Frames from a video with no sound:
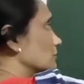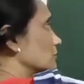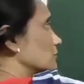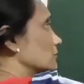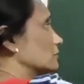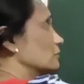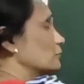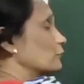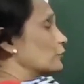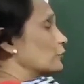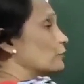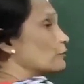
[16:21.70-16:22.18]

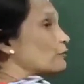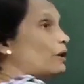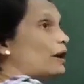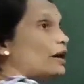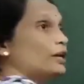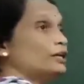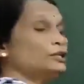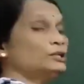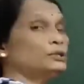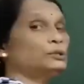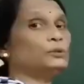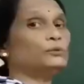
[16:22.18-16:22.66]
We
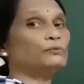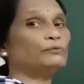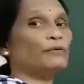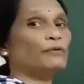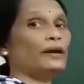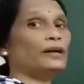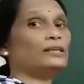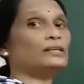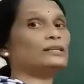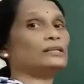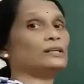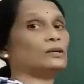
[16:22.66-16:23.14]
want to
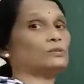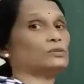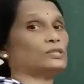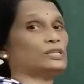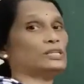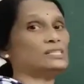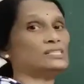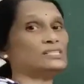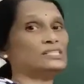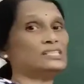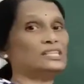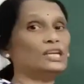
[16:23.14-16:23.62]
find out
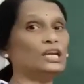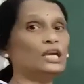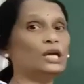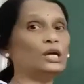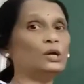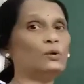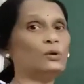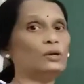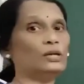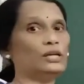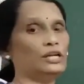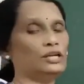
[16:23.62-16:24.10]
its
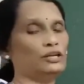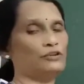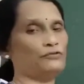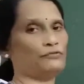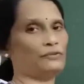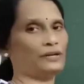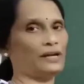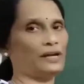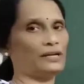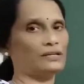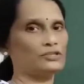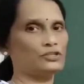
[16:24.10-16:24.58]
equivalent
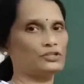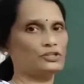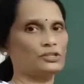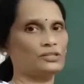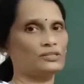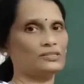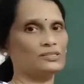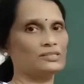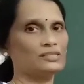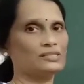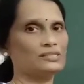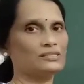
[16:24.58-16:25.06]

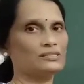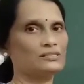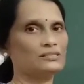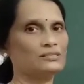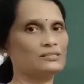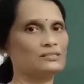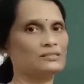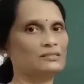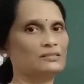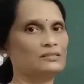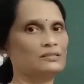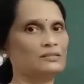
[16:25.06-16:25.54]
fractions.
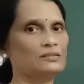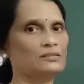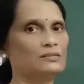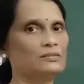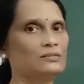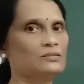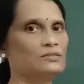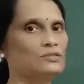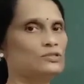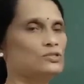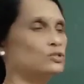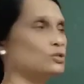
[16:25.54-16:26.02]

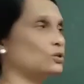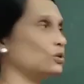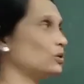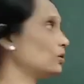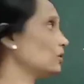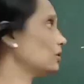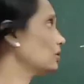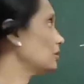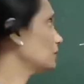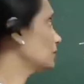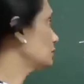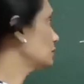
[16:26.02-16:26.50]
So
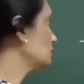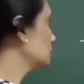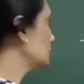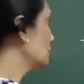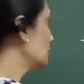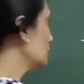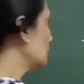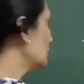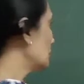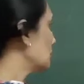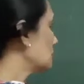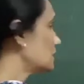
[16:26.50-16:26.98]

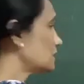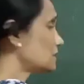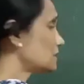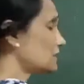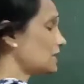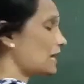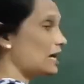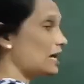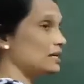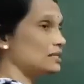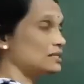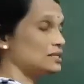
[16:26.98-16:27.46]
it
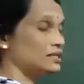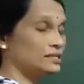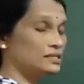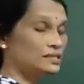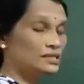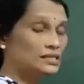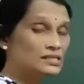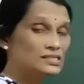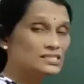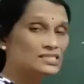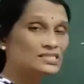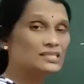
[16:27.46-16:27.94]

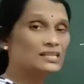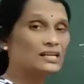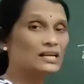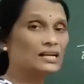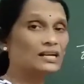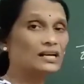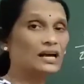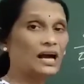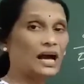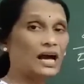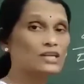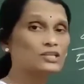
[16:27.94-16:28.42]
is
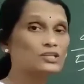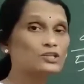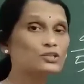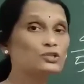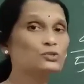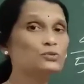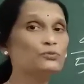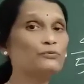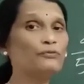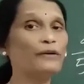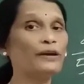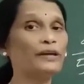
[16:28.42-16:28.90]
asked to
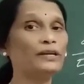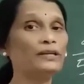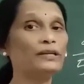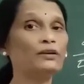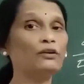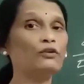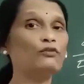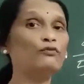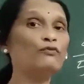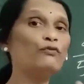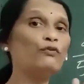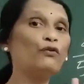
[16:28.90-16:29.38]
find out
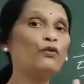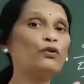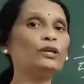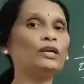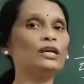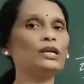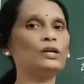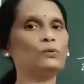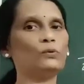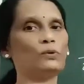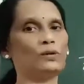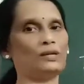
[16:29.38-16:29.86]
4
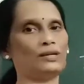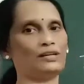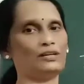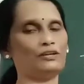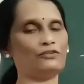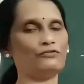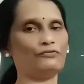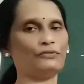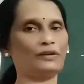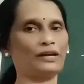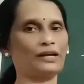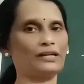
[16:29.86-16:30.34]
equivalent
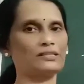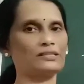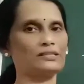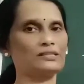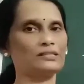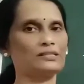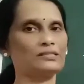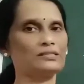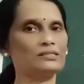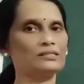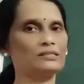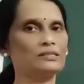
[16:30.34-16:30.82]

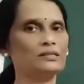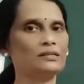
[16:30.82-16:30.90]
fractions.